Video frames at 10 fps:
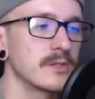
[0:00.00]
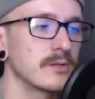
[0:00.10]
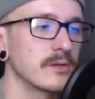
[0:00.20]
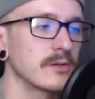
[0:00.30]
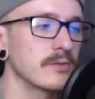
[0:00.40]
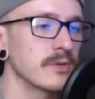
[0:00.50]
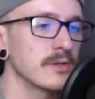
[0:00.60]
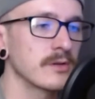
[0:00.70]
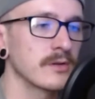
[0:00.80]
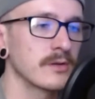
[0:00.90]
in their
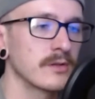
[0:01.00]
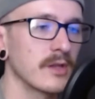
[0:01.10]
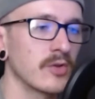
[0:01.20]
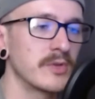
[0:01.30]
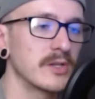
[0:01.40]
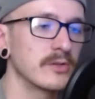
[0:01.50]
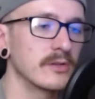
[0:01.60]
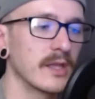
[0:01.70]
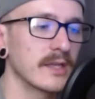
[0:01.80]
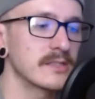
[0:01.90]
career. That would be a good
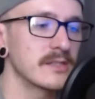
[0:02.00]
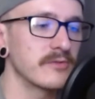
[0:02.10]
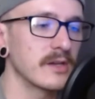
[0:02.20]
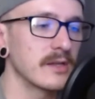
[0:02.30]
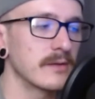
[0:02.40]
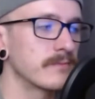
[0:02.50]
legacy fight.